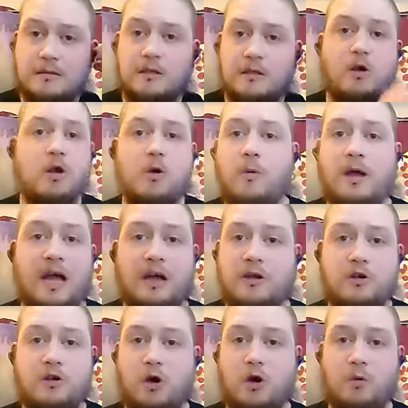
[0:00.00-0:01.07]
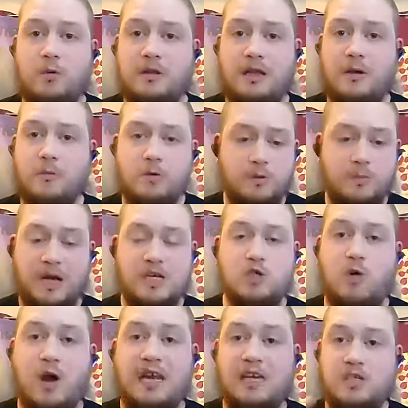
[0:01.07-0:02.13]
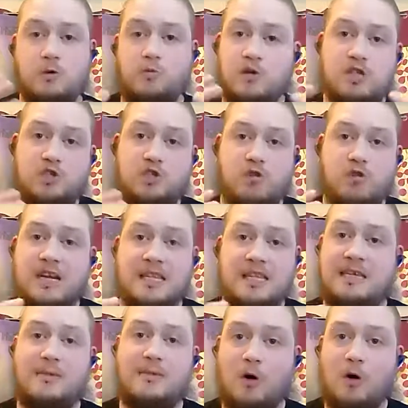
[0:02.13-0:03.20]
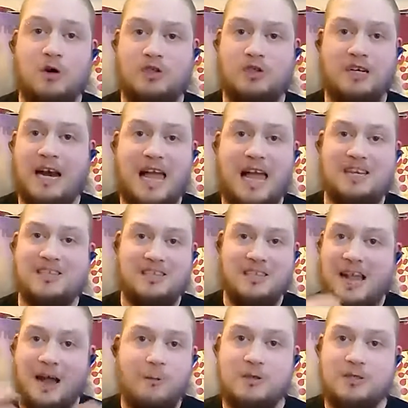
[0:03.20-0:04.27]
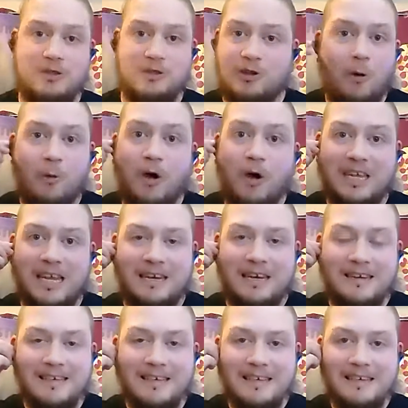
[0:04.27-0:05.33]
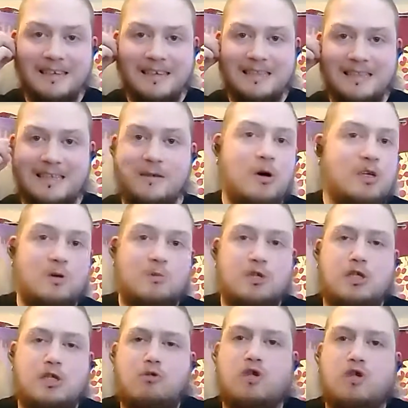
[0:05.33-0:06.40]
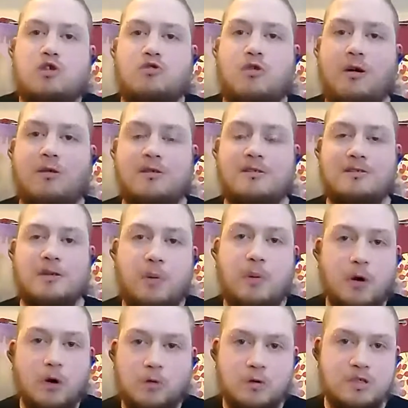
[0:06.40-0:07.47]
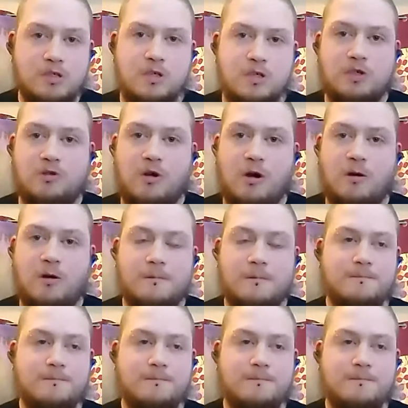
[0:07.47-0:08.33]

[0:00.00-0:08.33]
The only way I could cope with it was by trying to restrain the emotion. And actually, that was just not working. The emotion was too strong. The pull was too strong.